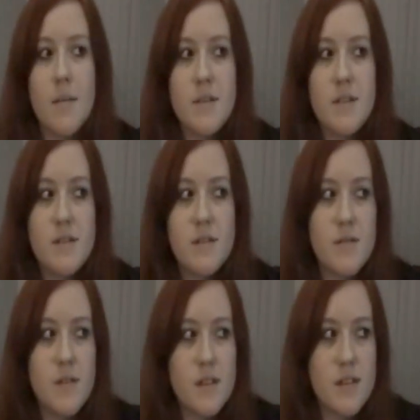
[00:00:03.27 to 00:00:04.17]
just
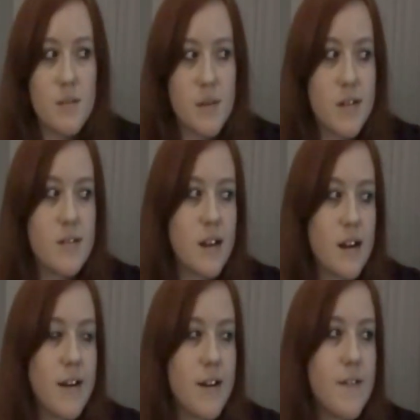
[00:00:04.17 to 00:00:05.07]
doing this because I
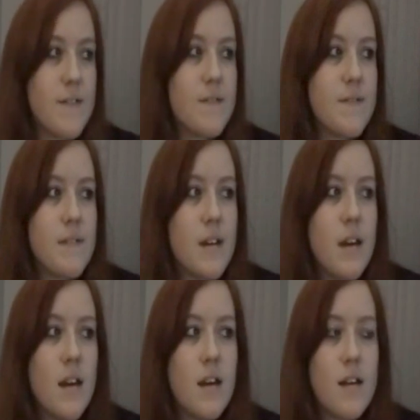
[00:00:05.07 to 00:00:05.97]
have
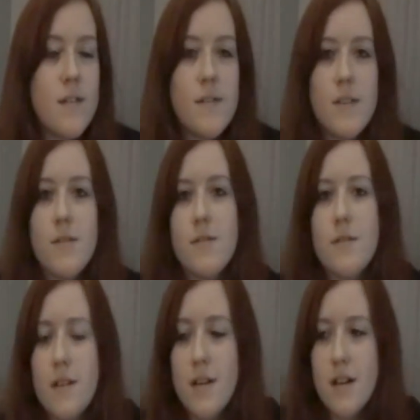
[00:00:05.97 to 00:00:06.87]
a few
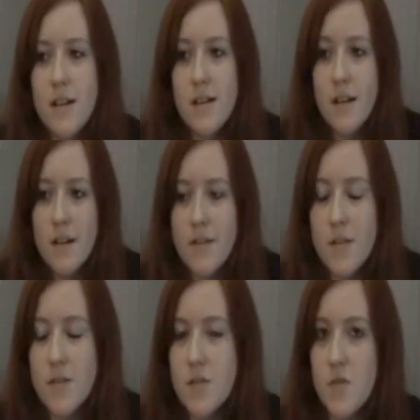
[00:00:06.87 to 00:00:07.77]

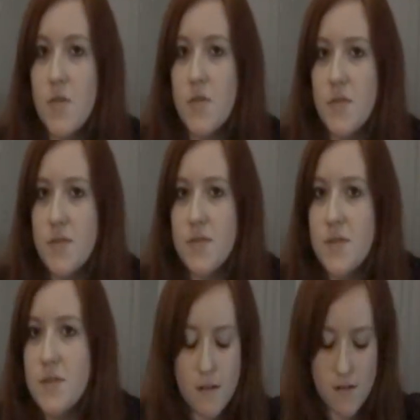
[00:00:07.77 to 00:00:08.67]

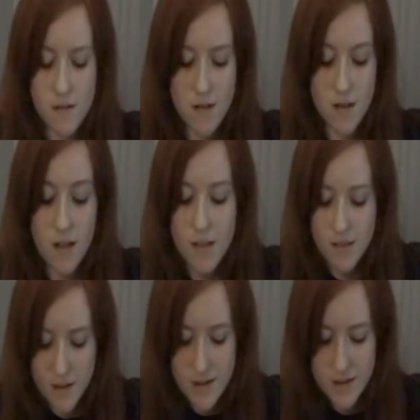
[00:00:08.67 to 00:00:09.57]
concerns.
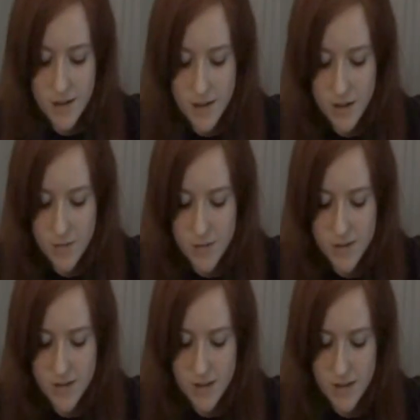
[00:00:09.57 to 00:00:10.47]
Last night, Helper
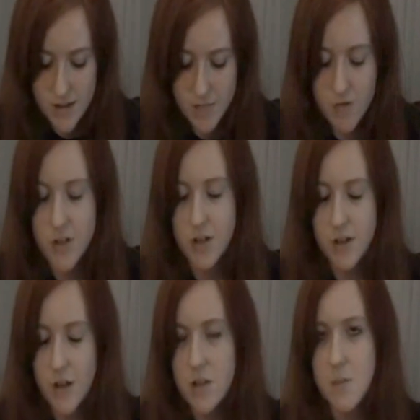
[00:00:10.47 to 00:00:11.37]
succeeded in bringing
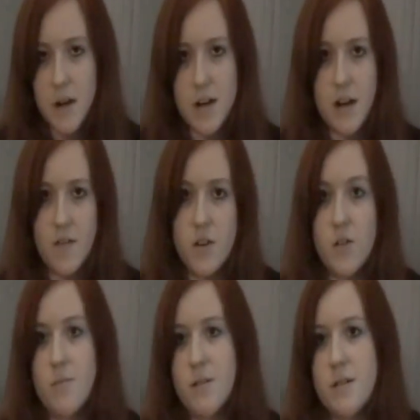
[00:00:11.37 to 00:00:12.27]
Kot's mind out of the
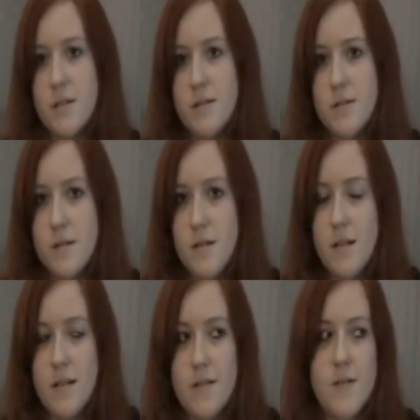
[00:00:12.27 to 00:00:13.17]
dark place.
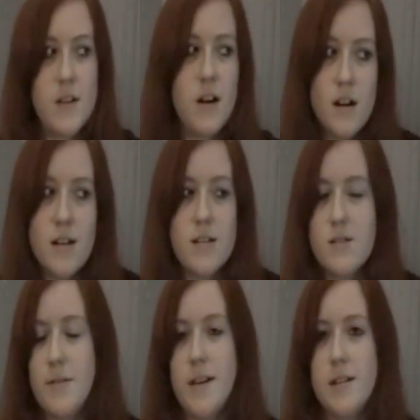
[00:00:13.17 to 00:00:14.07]
Kot is
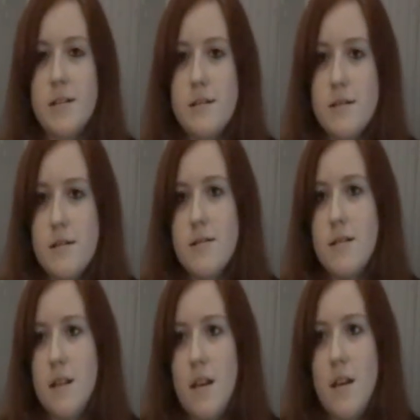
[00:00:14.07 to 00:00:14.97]
awake,
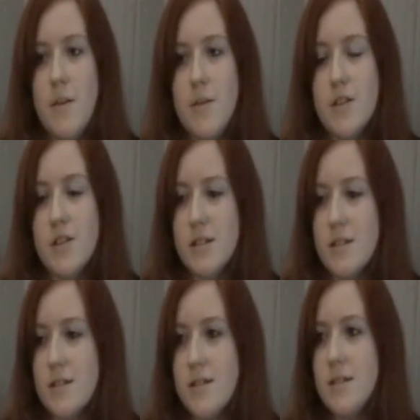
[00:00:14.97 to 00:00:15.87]
which
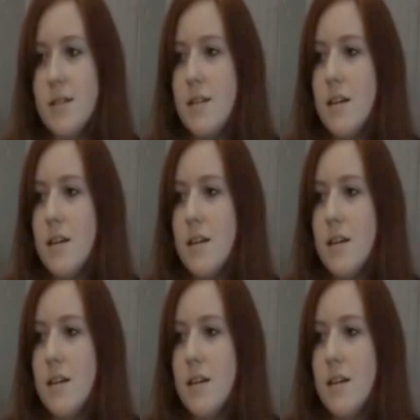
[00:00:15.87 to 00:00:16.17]
is